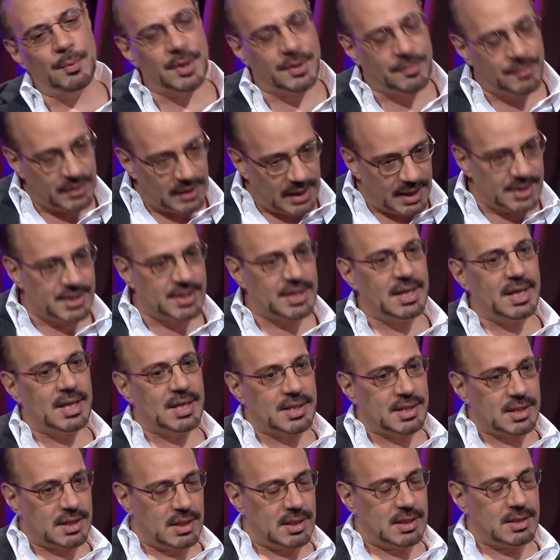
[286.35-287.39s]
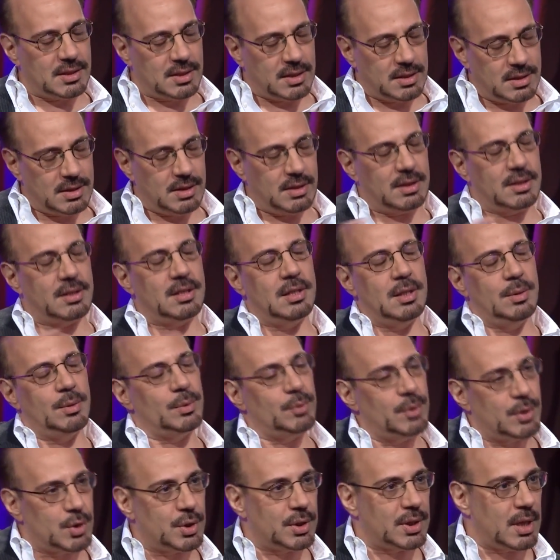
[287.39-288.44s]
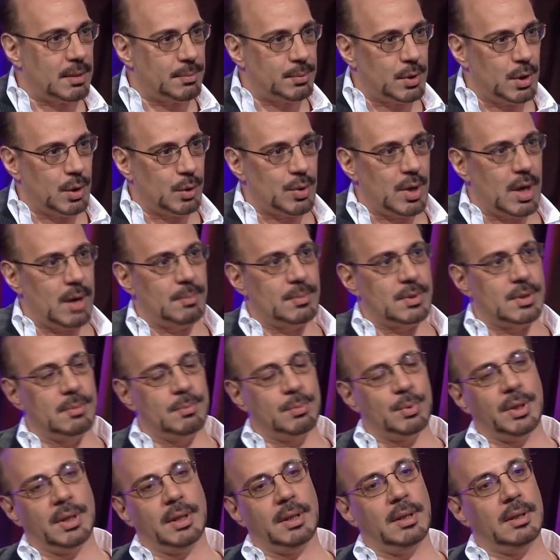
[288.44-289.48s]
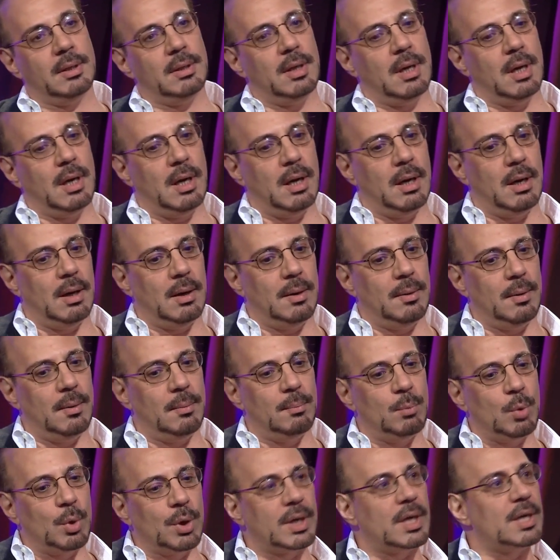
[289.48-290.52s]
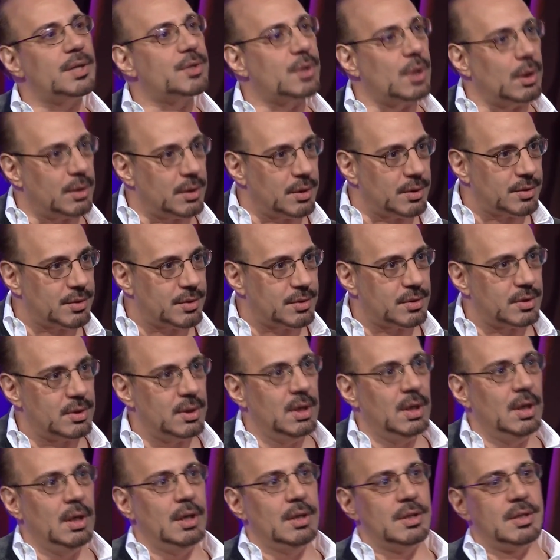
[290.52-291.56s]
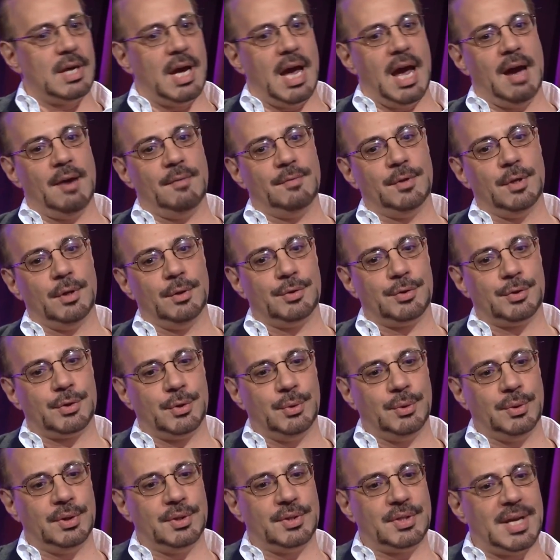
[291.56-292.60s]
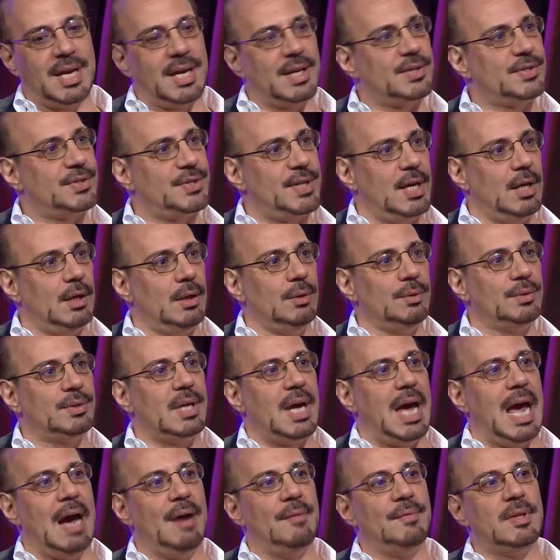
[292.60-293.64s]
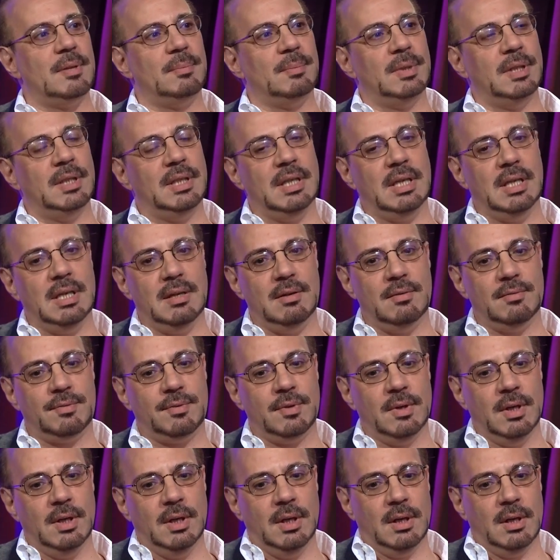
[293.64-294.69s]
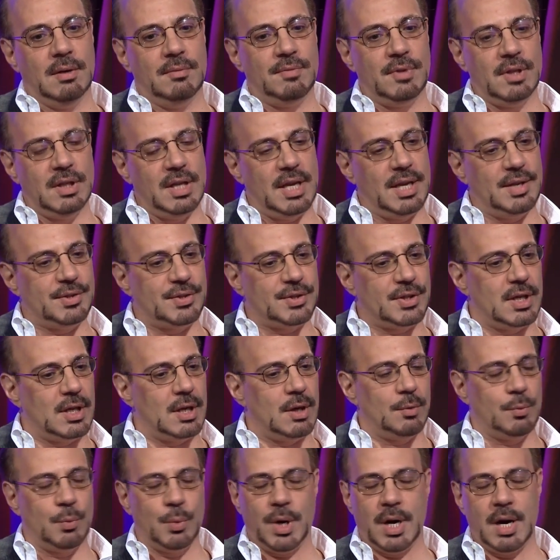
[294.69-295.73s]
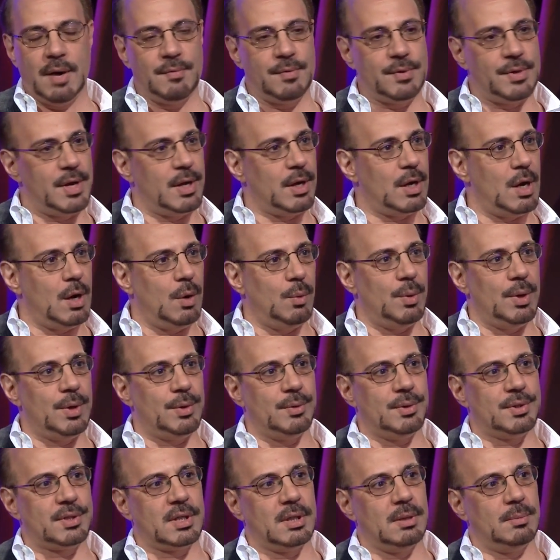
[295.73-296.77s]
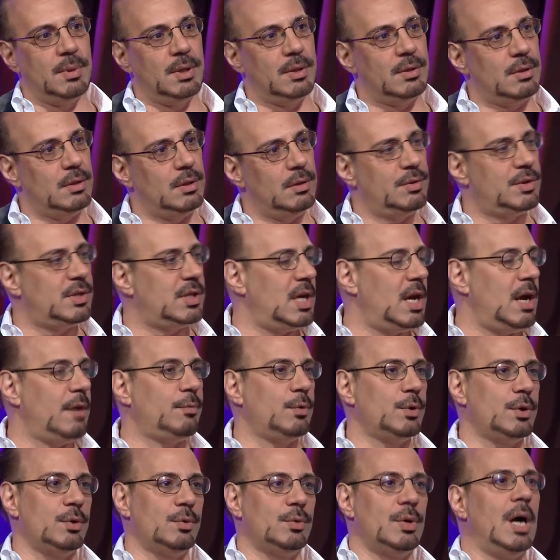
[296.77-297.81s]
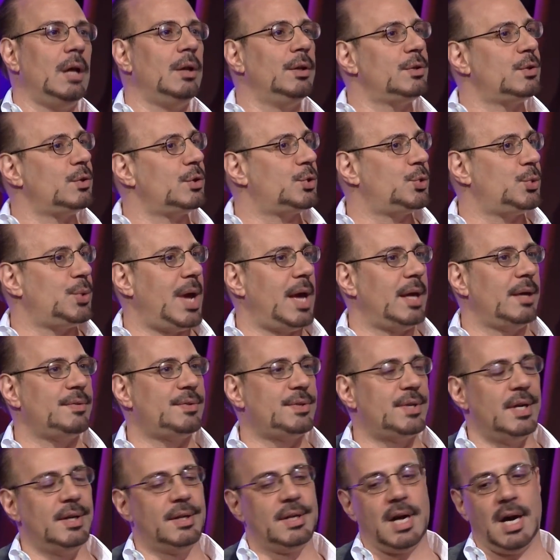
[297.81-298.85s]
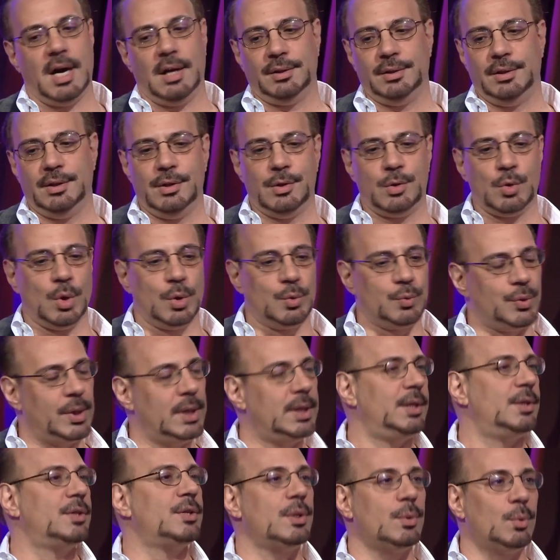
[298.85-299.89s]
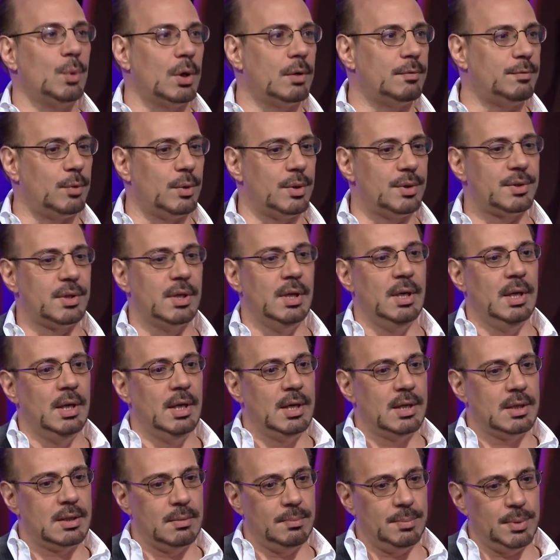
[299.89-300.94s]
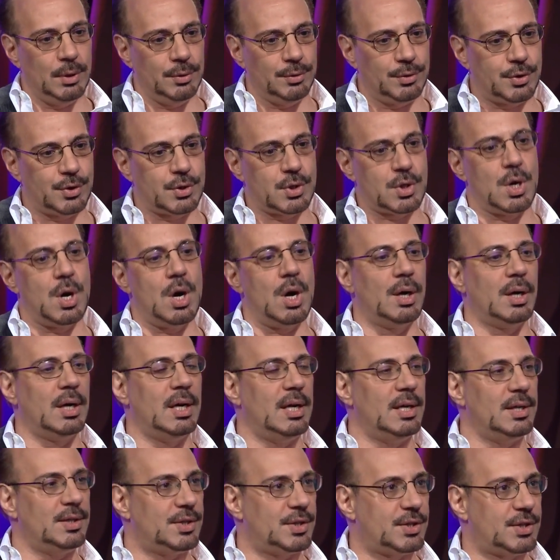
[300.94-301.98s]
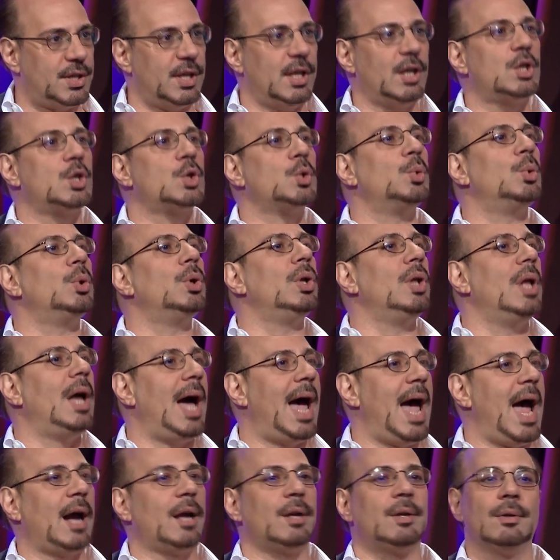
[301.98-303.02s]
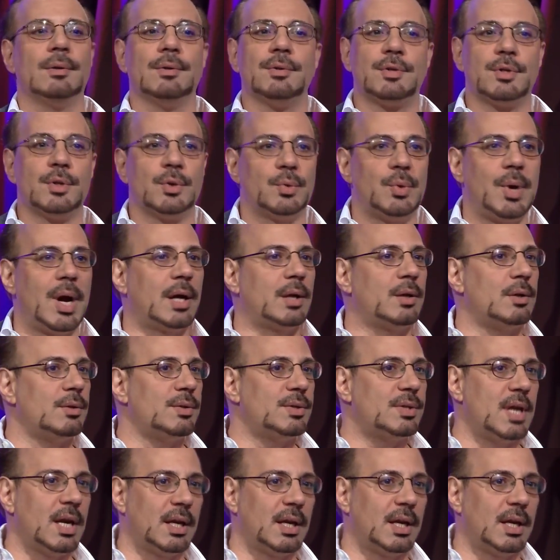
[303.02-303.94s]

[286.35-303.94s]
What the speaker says: With Valencia, it's to continue enriching that program, to bring in more guest artists, to have those students excel, to have them leave Valencia, wherever they go, whether it's going to be to UCF or to Rollins or to an out-of-state college or right into the workforce, to build strong instinctual actors, directors,